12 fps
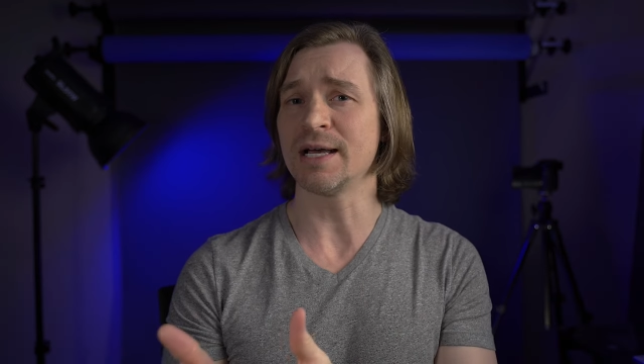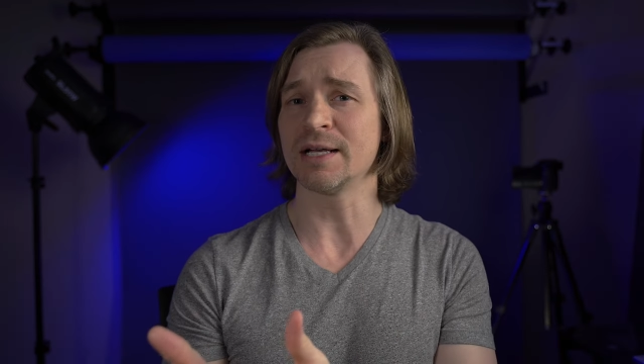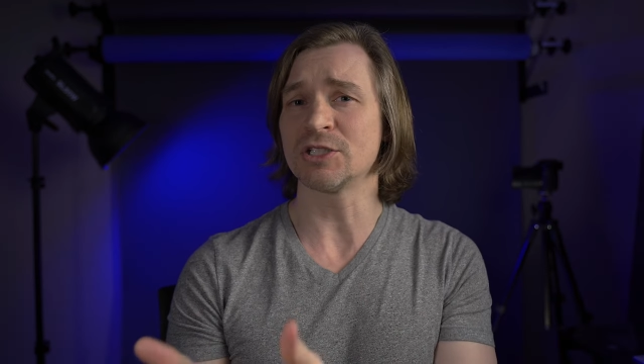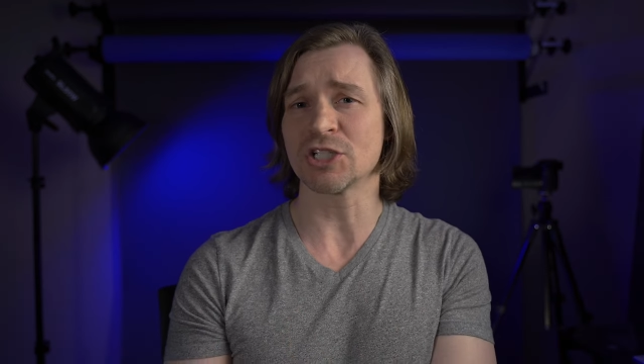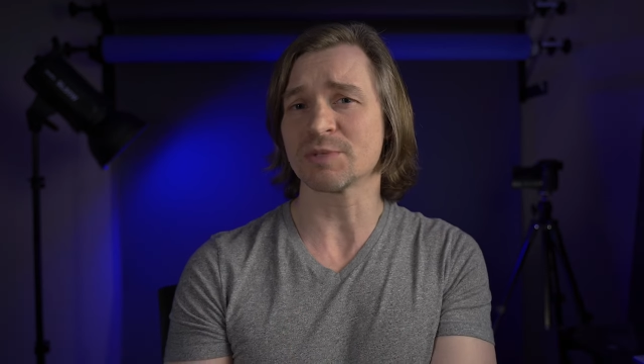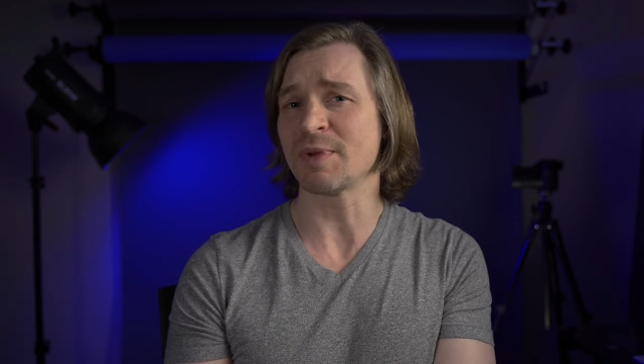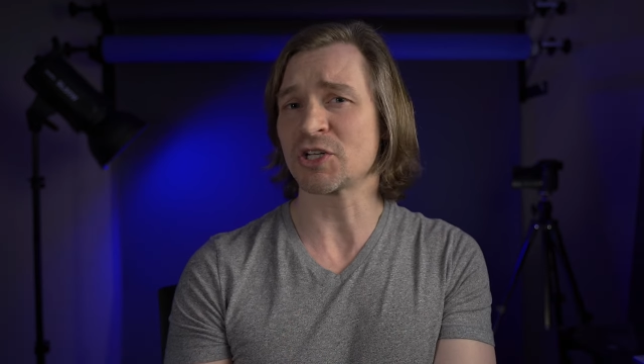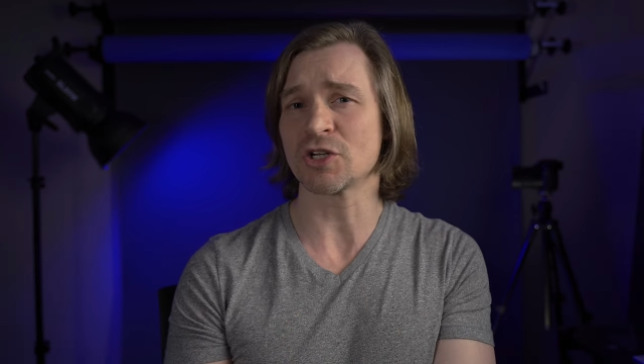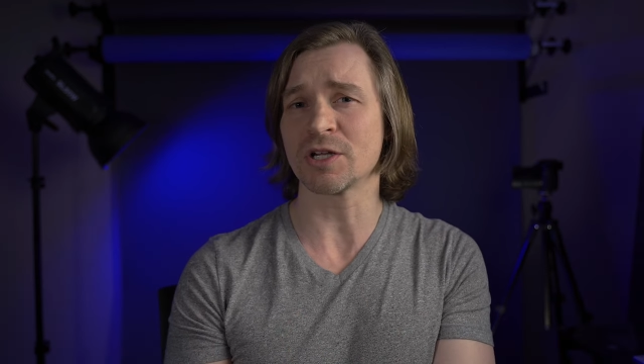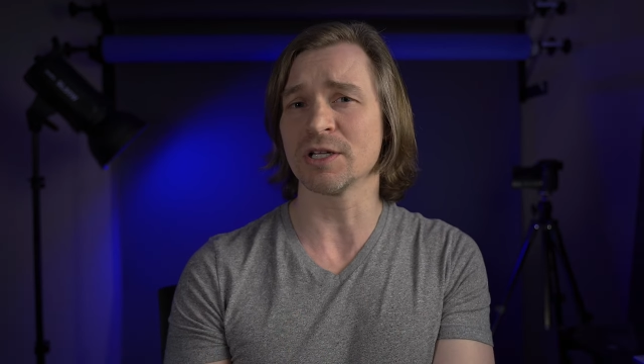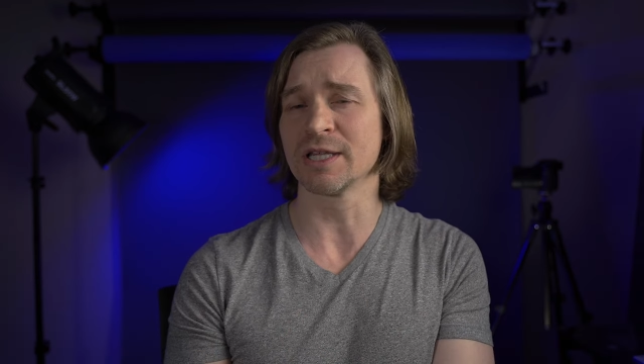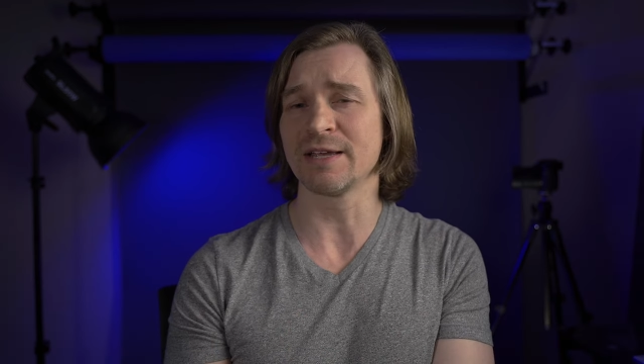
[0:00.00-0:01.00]
just make sure
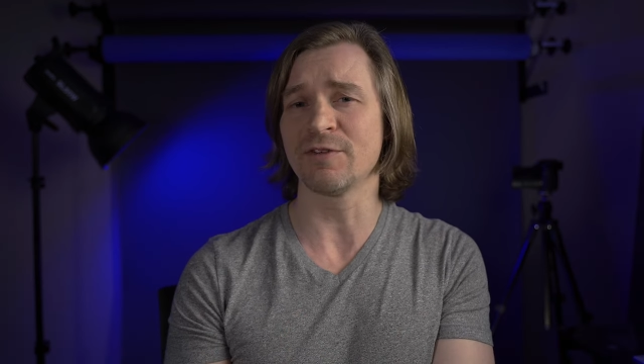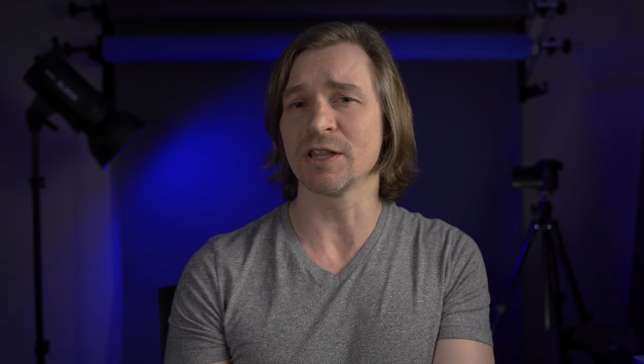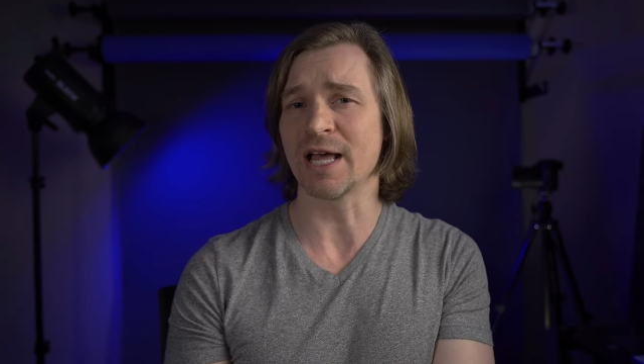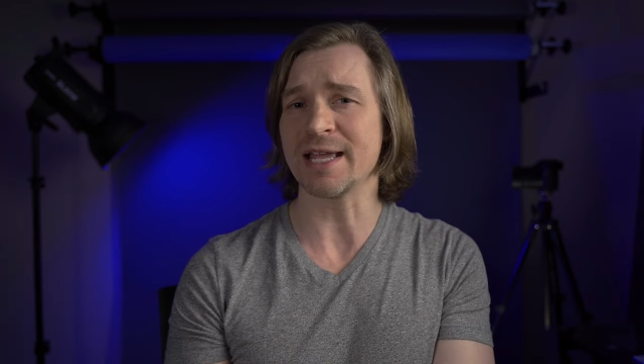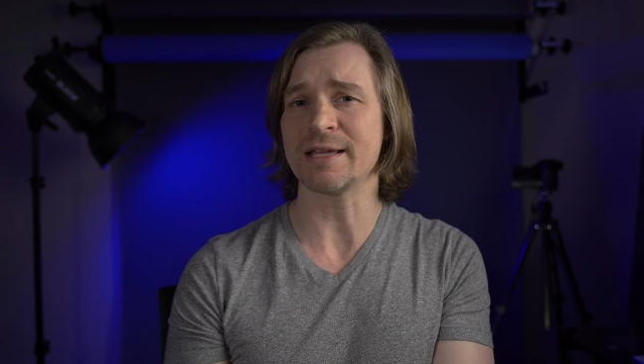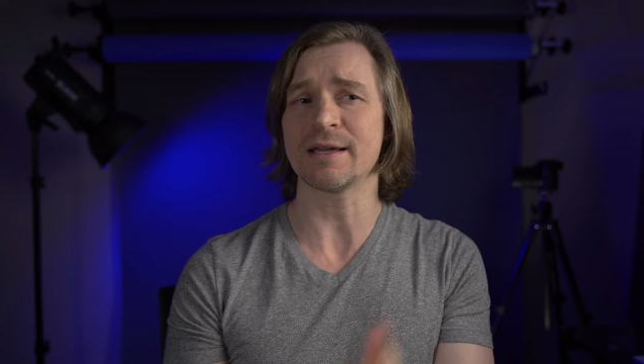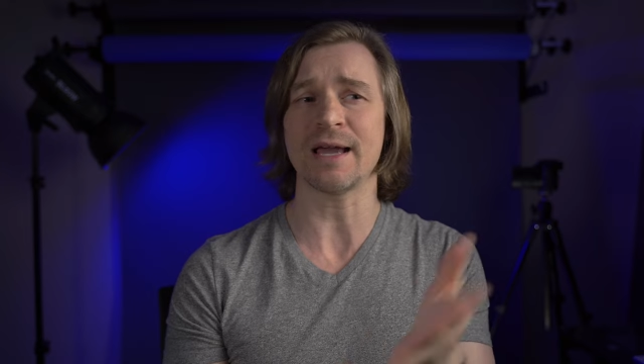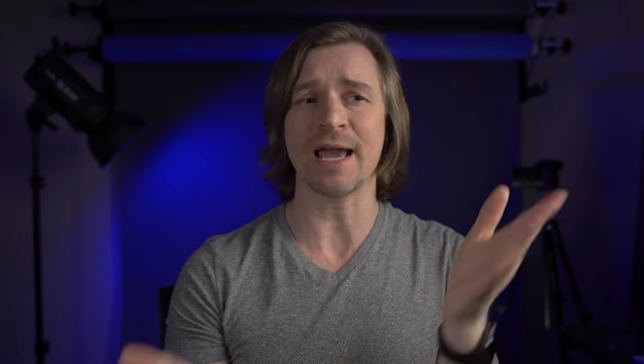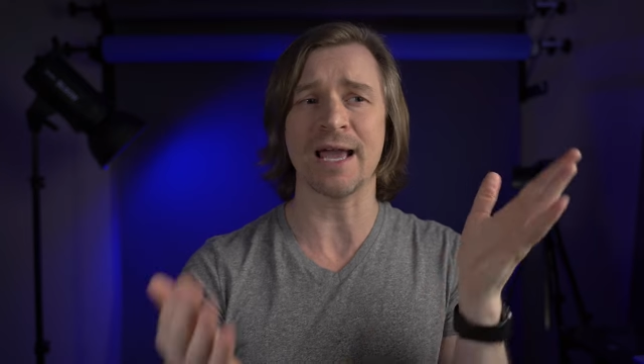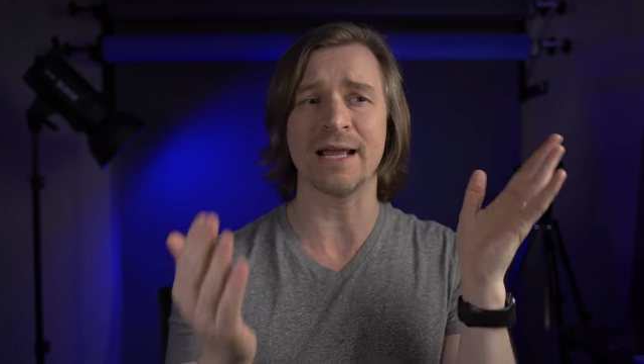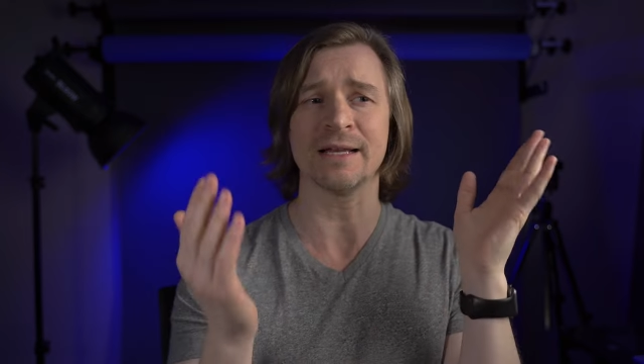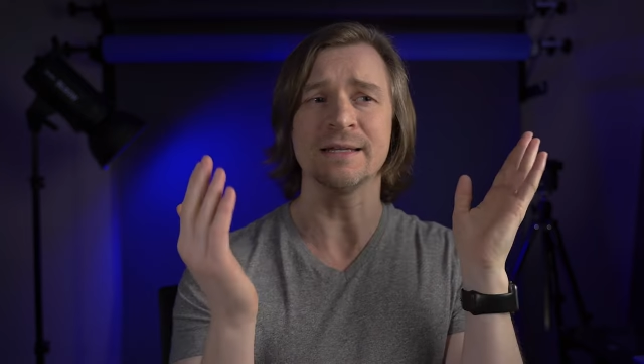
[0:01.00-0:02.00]
you leave a like
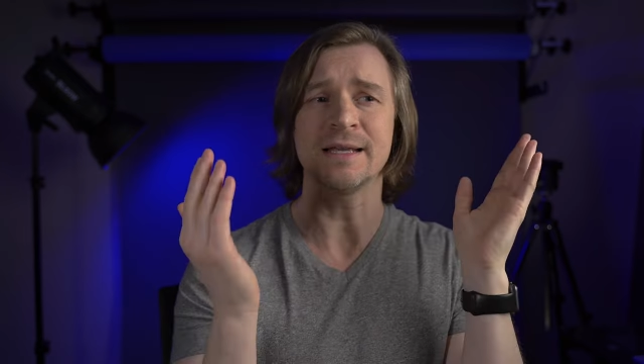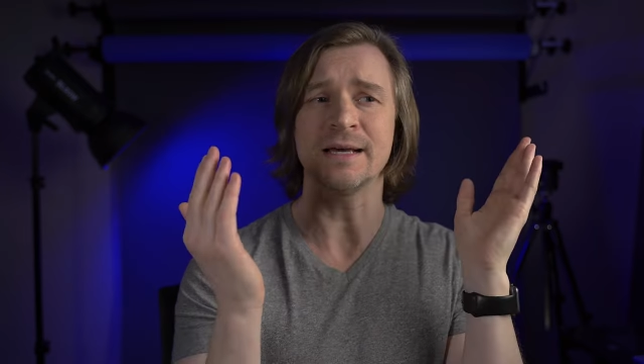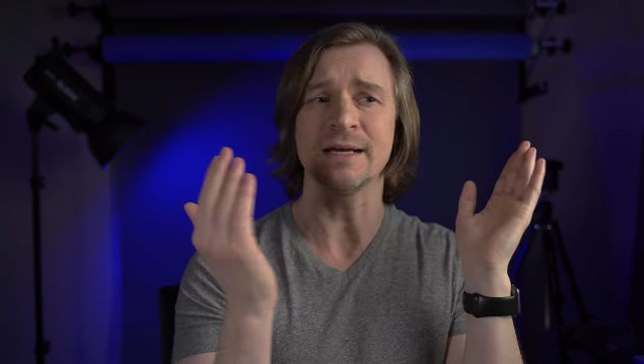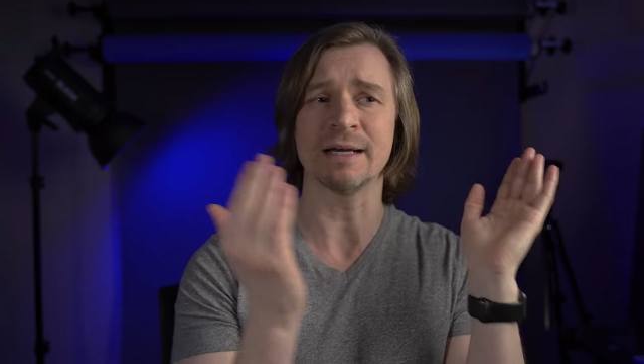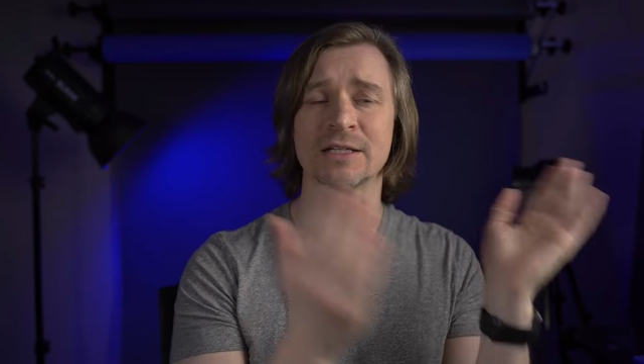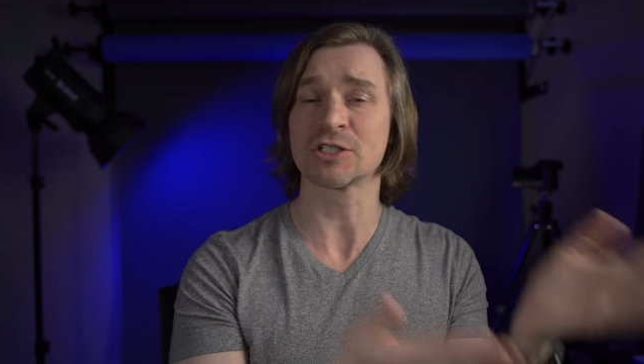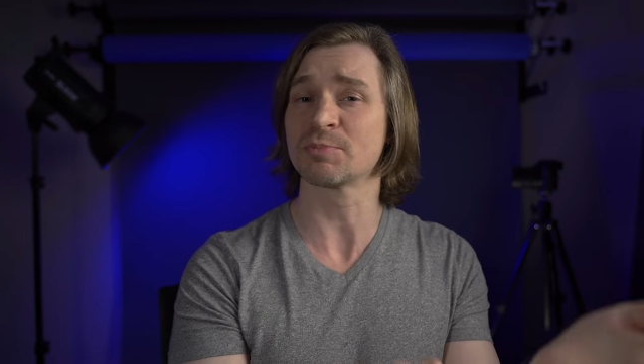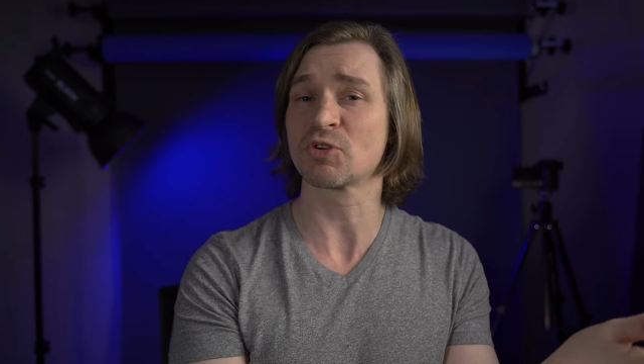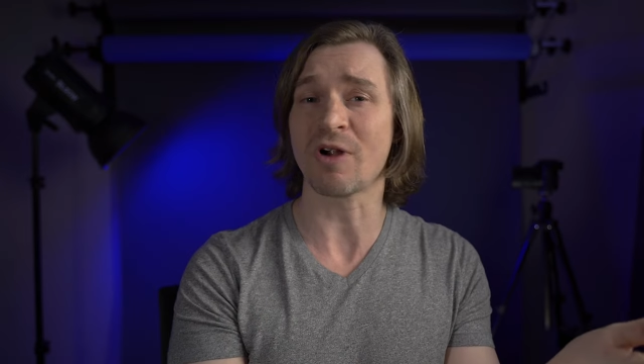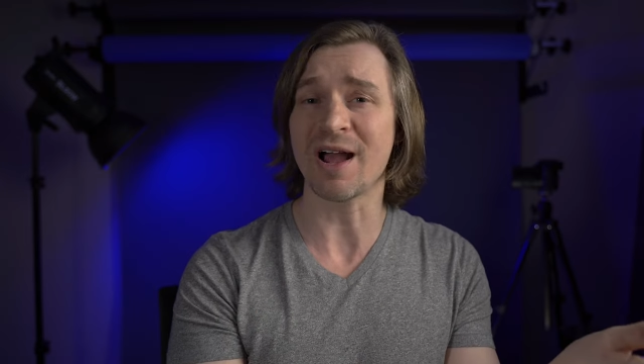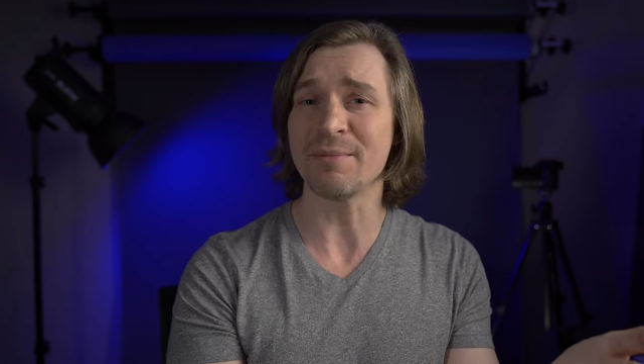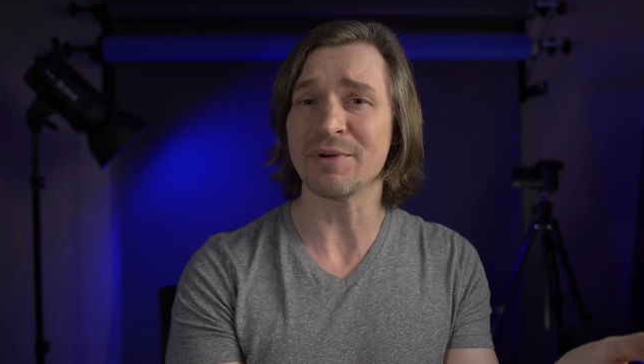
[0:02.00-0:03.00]
and
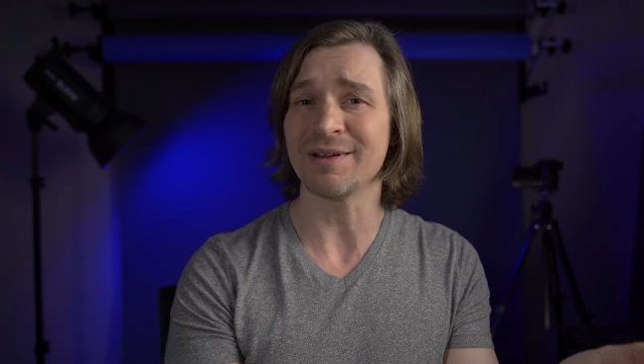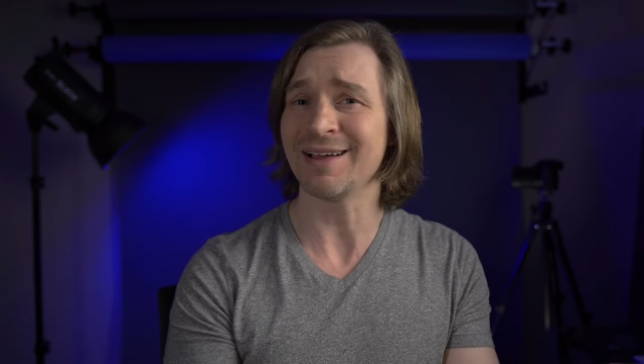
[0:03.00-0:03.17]
subscribe,